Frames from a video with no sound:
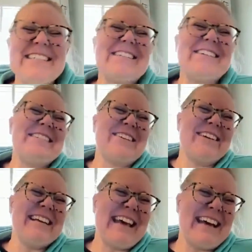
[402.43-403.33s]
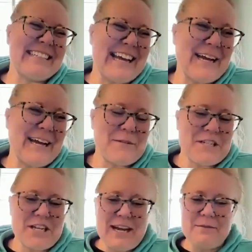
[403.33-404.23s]
So during that time,
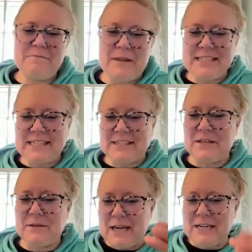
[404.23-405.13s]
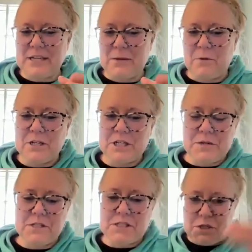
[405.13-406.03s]
she had basically picked up what
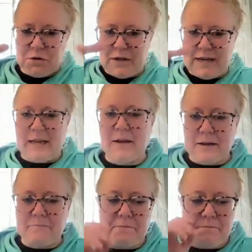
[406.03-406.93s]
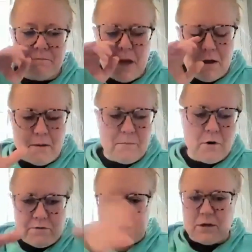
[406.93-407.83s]
she was doing and
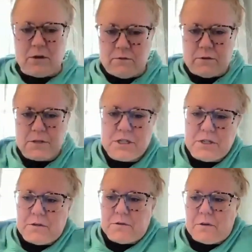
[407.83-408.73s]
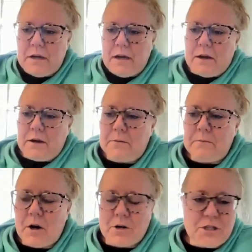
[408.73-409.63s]
moved it over to
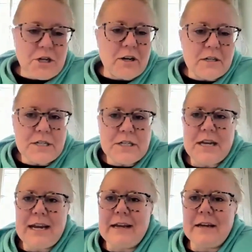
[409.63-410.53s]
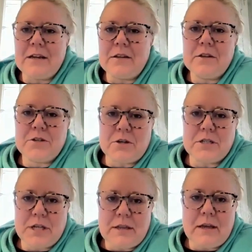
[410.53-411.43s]
her church. And the
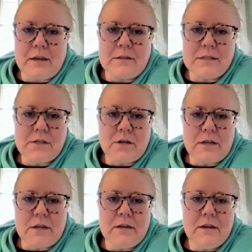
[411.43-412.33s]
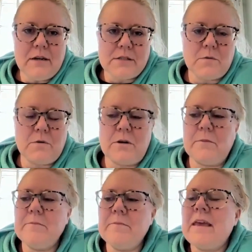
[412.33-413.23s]
church had then started a
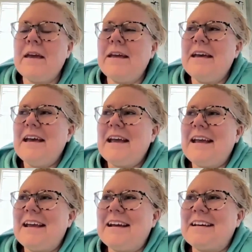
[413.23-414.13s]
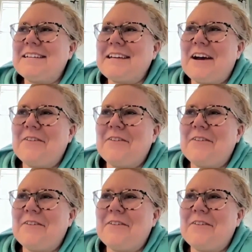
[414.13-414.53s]
school. And